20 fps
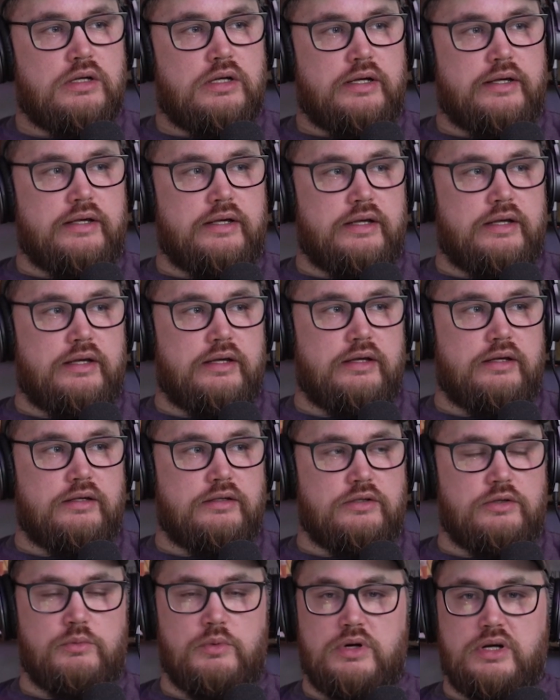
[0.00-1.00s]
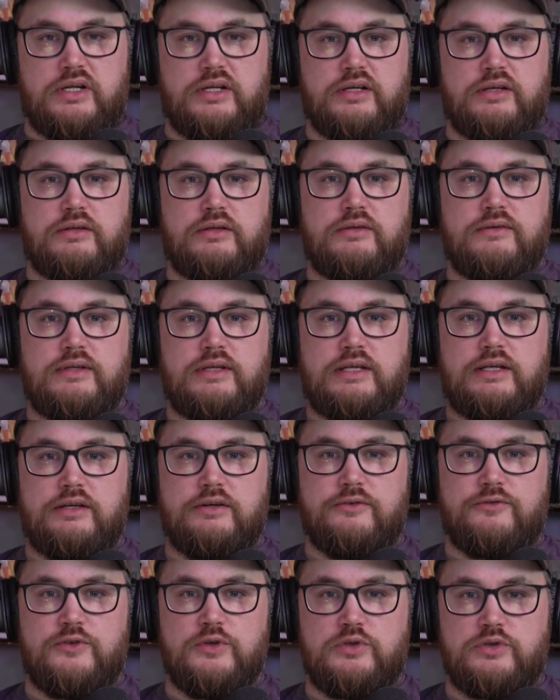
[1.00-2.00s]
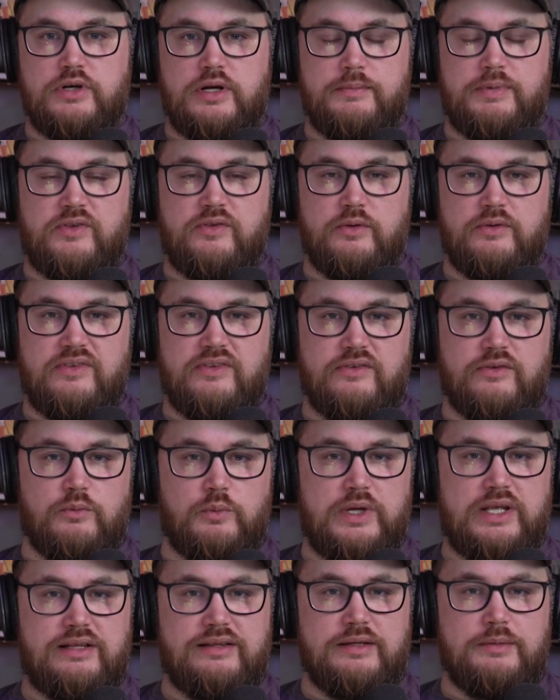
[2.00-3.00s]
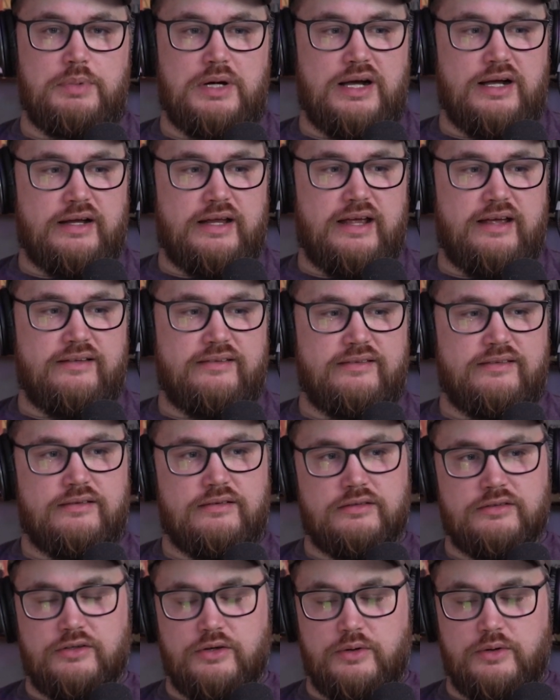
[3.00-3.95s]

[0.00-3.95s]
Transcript: and you want to hear future episodes, this is a weekly podcast.